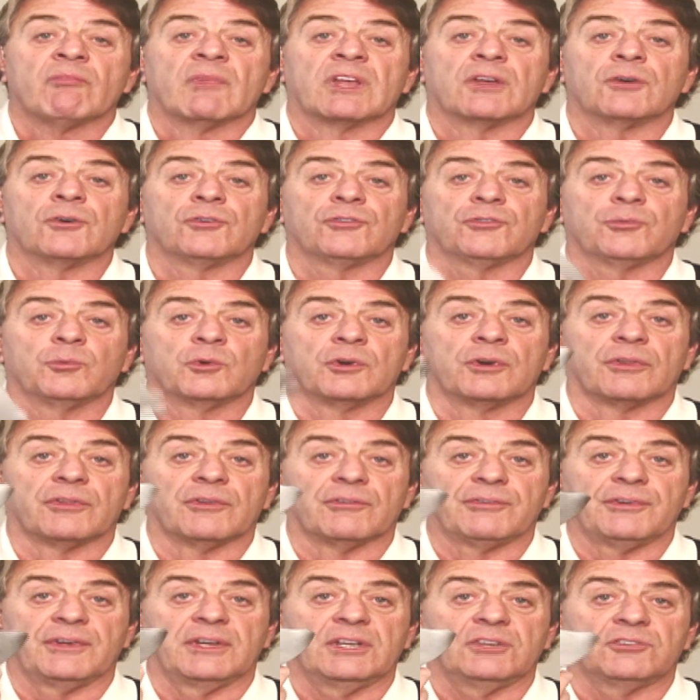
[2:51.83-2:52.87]
here's one of the
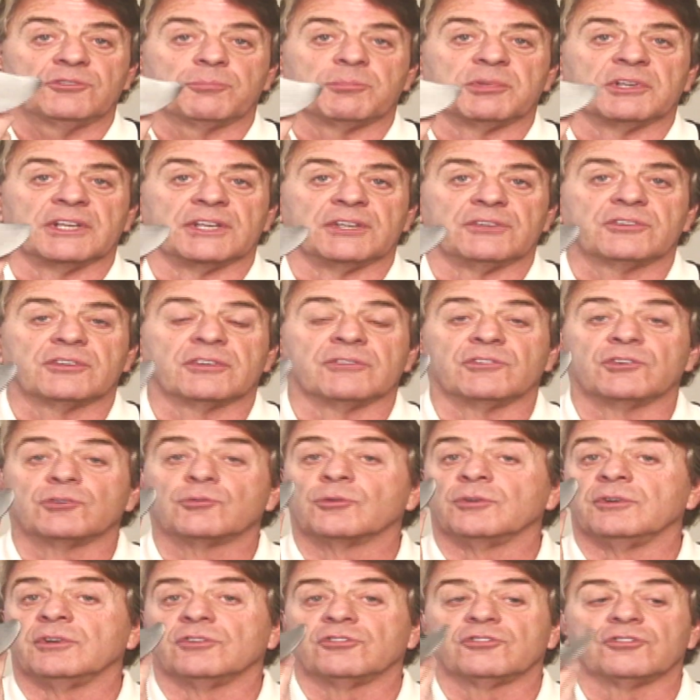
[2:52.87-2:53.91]
face plates of a
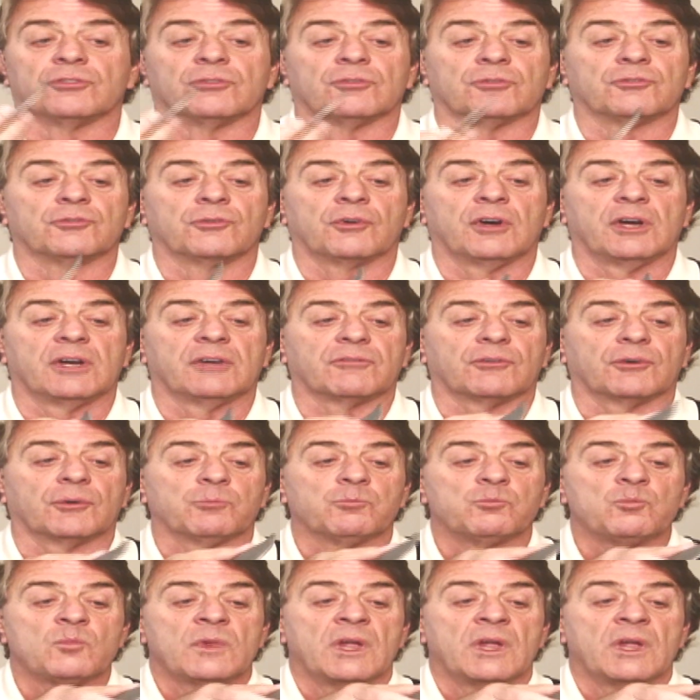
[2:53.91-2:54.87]
traditional driver.